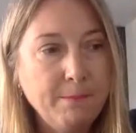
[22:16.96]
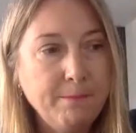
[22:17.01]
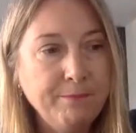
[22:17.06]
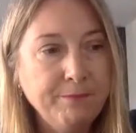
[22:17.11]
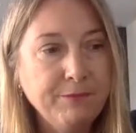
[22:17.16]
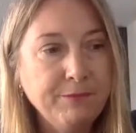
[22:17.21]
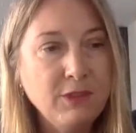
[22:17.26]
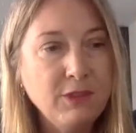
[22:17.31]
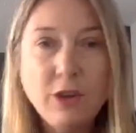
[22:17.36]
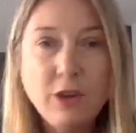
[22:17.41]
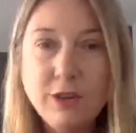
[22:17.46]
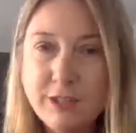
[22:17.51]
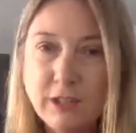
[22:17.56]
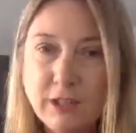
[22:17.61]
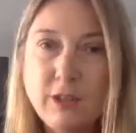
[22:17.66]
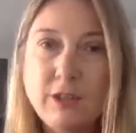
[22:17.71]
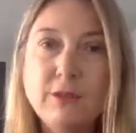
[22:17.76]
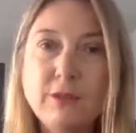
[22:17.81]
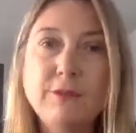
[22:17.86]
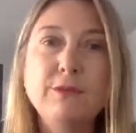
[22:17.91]
knows a
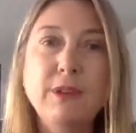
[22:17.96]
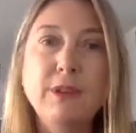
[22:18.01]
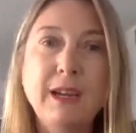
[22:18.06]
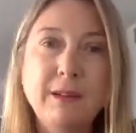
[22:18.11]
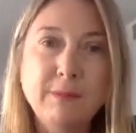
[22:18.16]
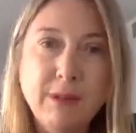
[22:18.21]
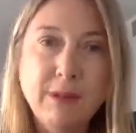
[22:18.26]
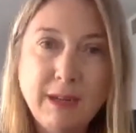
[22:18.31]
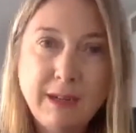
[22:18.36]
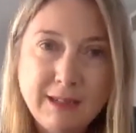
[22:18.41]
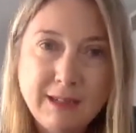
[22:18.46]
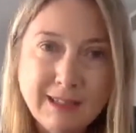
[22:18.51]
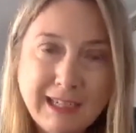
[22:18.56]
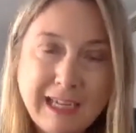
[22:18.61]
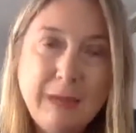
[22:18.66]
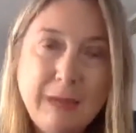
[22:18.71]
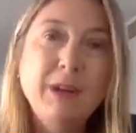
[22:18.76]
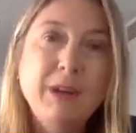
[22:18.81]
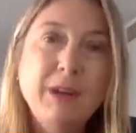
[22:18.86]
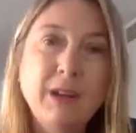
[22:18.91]
lot of and is
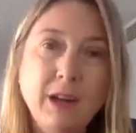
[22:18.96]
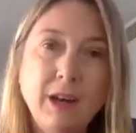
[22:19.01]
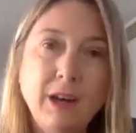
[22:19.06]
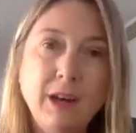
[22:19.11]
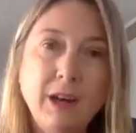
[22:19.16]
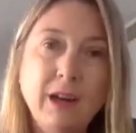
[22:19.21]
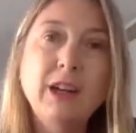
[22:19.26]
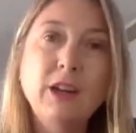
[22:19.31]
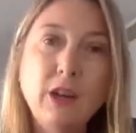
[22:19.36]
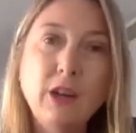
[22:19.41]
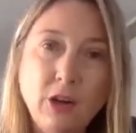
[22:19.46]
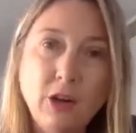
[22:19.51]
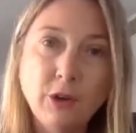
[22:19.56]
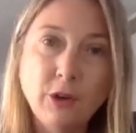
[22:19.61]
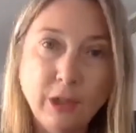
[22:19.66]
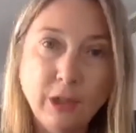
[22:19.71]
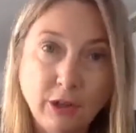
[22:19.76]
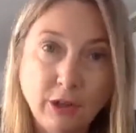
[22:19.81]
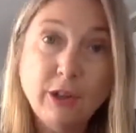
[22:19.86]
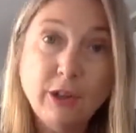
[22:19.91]
keeping an eye
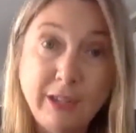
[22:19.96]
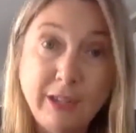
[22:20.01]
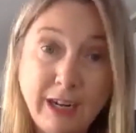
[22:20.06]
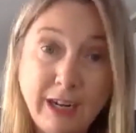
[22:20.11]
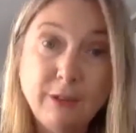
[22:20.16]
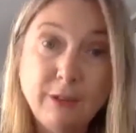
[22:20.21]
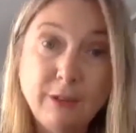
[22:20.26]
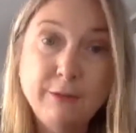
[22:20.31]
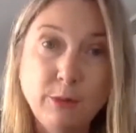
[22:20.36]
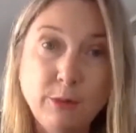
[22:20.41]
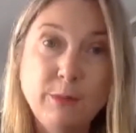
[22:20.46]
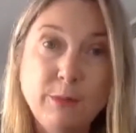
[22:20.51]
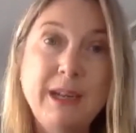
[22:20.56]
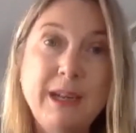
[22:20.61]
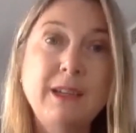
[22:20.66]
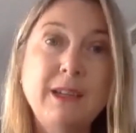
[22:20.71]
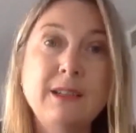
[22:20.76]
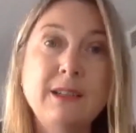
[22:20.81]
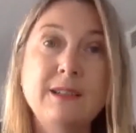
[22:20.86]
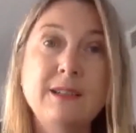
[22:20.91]
on a lot of young
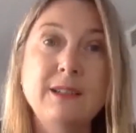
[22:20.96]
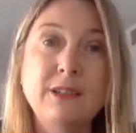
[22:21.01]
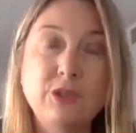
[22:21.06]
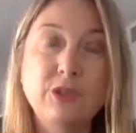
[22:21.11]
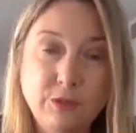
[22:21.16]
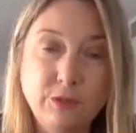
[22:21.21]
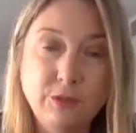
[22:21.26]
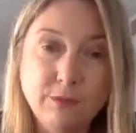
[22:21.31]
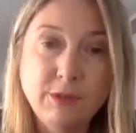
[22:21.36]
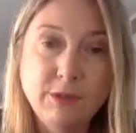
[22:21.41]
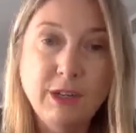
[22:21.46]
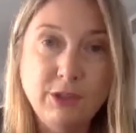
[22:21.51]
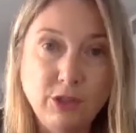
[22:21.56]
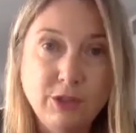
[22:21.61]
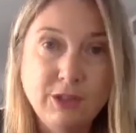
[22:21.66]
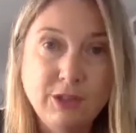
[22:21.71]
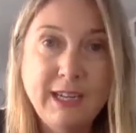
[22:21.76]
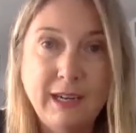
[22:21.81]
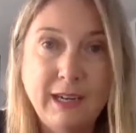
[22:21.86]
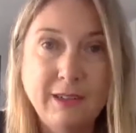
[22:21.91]
filmmakers and
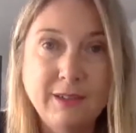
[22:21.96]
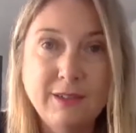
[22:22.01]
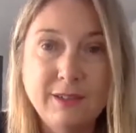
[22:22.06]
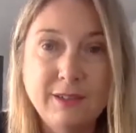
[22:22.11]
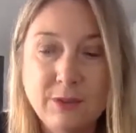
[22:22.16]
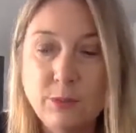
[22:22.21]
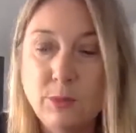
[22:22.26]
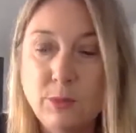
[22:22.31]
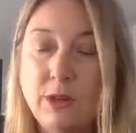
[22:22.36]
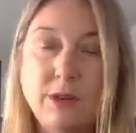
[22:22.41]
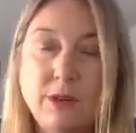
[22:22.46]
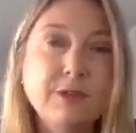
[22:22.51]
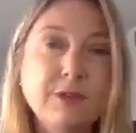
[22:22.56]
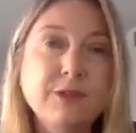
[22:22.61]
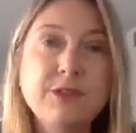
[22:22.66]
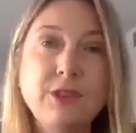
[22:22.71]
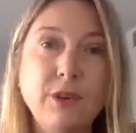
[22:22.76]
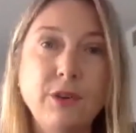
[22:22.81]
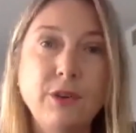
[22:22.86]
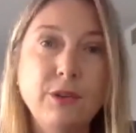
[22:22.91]
new talent as well.
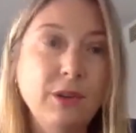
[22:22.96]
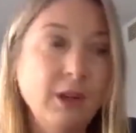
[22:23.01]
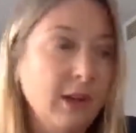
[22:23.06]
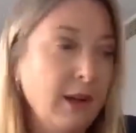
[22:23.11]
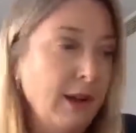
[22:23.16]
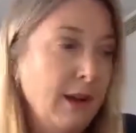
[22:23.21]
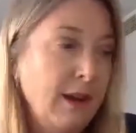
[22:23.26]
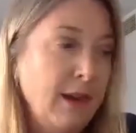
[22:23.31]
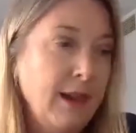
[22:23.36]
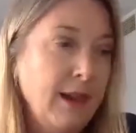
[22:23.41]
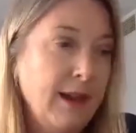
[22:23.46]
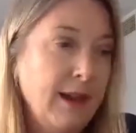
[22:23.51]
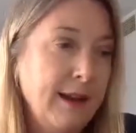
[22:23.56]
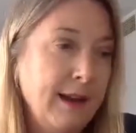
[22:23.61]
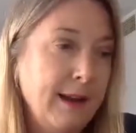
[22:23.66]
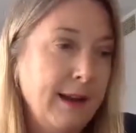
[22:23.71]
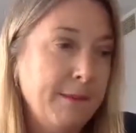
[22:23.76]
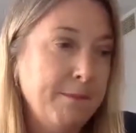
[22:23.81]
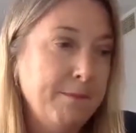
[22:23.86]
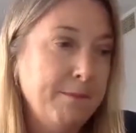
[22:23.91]
So
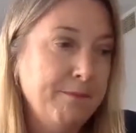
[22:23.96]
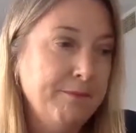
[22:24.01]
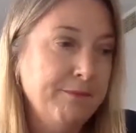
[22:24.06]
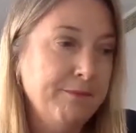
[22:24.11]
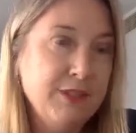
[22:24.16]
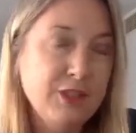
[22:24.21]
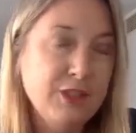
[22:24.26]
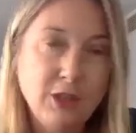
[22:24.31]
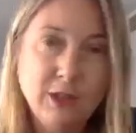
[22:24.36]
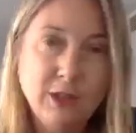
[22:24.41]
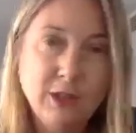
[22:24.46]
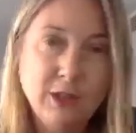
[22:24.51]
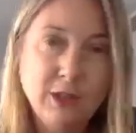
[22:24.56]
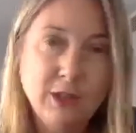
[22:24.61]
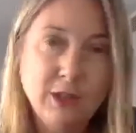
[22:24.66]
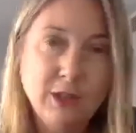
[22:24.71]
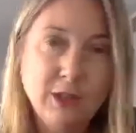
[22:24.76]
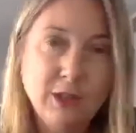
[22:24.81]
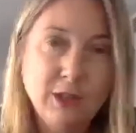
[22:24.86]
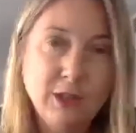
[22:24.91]
certainly
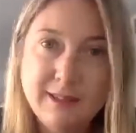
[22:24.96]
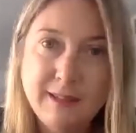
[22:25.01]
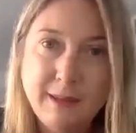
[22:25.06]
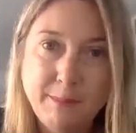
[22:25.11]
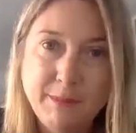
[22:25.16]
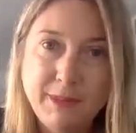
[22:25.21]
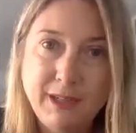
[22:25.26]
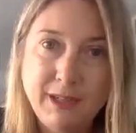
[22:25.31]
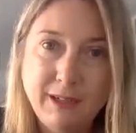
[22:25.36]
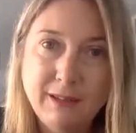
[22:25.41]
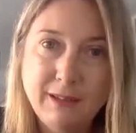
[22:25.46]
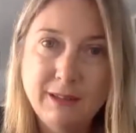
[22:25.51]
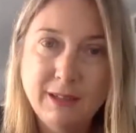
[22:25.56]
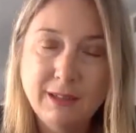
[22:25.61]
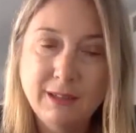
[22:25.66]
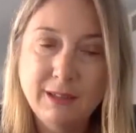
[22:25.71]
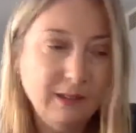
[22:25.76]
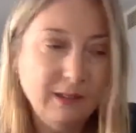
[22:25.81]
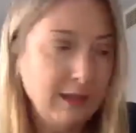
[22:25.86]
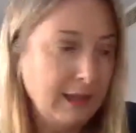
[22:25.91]
that is something that
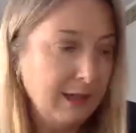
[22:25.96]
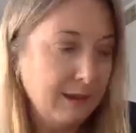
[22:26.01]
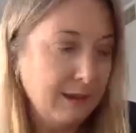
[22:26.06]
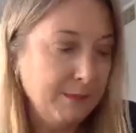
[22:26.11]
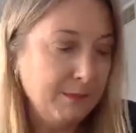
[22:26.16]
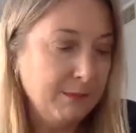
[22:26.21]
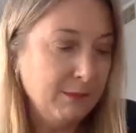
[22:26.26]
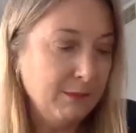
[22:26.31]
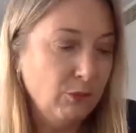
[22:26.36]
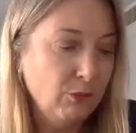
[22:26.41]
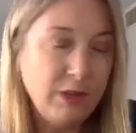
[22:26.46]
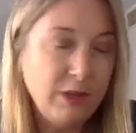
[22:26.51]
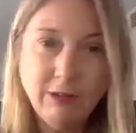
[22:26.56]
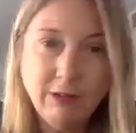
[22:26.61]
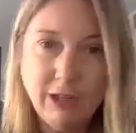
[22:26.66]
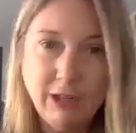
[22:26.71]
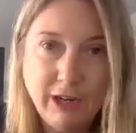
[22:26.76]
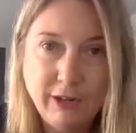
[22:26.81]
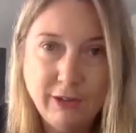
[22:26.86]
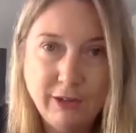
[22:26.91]
we
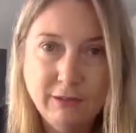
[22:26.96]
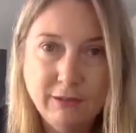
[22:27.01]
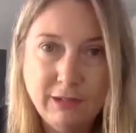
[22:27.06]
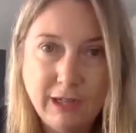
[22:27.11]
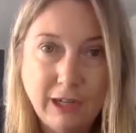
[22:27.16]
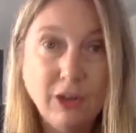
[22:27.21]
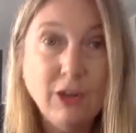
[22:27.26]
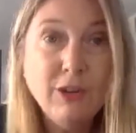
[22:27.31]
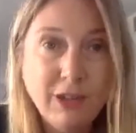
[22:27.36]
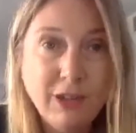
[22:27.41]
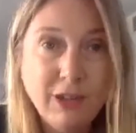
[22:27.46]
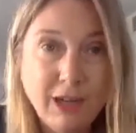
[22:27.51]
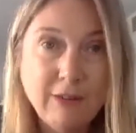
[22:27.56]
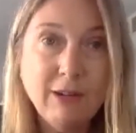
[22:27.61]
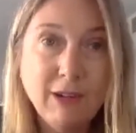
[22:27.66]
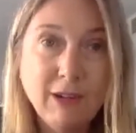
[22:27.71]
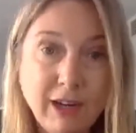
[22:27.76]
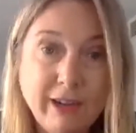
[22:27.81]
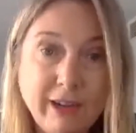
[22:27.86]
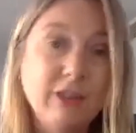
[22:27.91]
rely on a lot. I
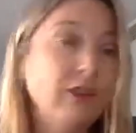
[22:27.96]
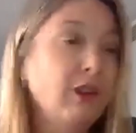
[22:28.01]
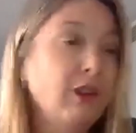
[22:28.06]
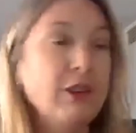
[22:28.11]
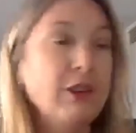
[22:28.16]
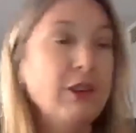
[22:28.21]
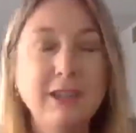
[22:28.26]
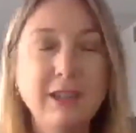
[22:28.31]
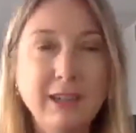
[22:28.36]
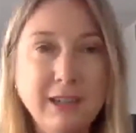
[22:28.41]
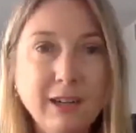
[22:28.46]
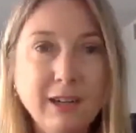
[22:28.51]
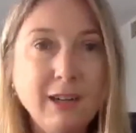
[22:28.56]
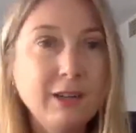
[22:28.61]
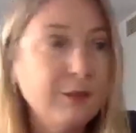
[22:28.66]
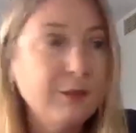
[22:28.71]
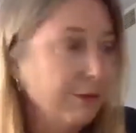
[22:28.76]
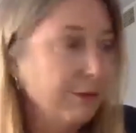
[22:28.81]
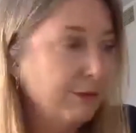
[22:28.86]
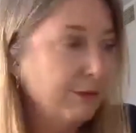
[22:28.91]
rely on a lot,
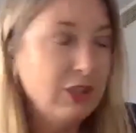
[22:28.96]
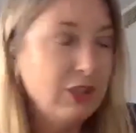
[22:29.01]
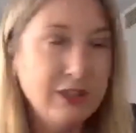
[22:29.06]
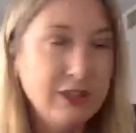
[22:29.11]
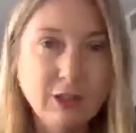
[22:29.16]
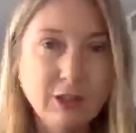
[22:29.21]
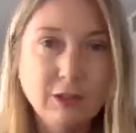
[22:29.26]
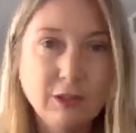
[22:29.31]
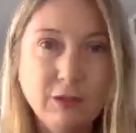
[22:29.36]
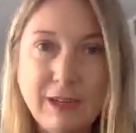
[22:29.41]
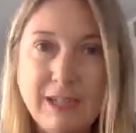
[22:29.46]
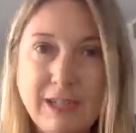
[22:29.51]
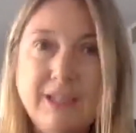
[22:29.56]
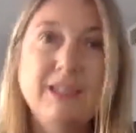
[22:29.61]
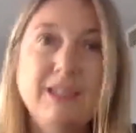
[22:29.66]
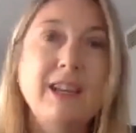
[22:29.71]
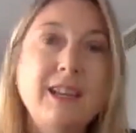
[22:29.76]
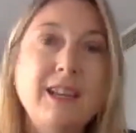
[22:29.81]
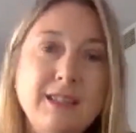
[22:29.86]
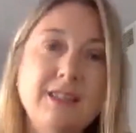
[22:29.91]
and she's got great
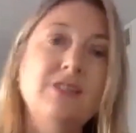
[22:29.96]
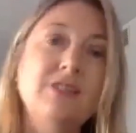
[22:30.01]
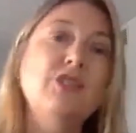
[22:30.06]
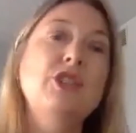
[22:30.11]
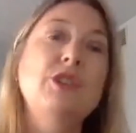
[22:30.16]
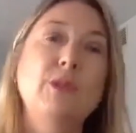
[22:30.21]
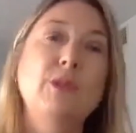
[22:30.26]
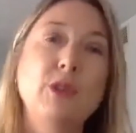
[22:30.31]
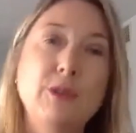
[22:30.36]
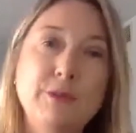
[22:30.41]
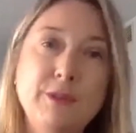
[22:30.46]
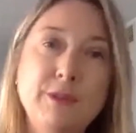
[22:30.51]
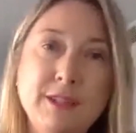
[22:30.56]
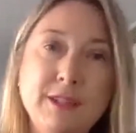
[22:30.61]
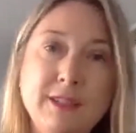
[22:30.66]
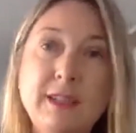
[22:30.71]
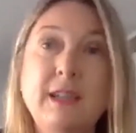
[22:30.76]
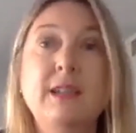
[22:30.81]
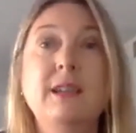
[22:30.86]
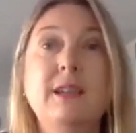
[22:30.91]
taste, and she will often
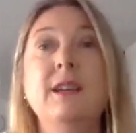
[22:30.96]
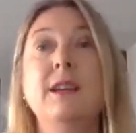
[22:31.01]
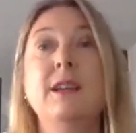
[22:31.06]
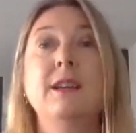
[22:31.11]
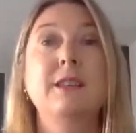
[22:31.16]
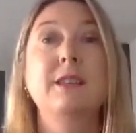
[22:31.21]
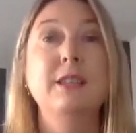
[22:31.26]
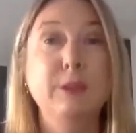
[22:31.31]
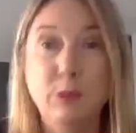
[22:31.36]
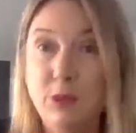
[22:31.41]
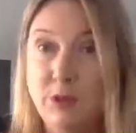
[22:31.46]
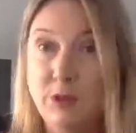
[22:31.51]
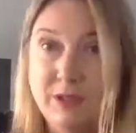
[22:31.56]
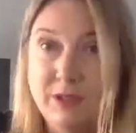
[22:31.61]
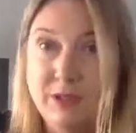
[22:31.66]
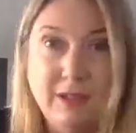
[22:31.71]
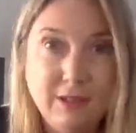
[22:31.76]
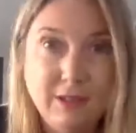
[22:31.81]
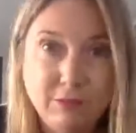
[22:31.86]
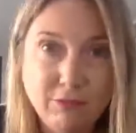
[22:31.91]
say, this
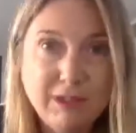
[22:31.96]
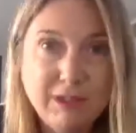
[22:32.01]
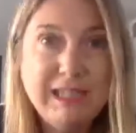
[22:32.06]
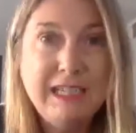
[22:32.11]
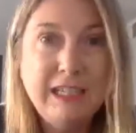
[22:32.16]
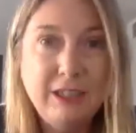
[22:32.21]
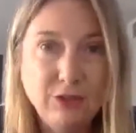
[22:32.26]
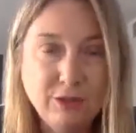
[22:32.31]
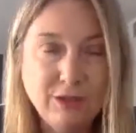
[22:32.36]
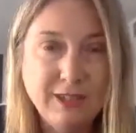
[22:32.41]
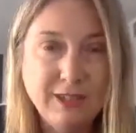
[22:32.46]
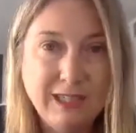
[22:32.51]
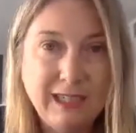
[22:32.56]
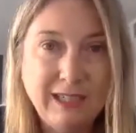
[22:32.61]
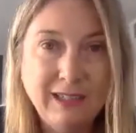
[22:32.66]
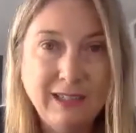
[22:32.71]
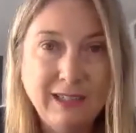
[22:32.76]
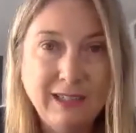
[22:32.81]
person is a really interesting,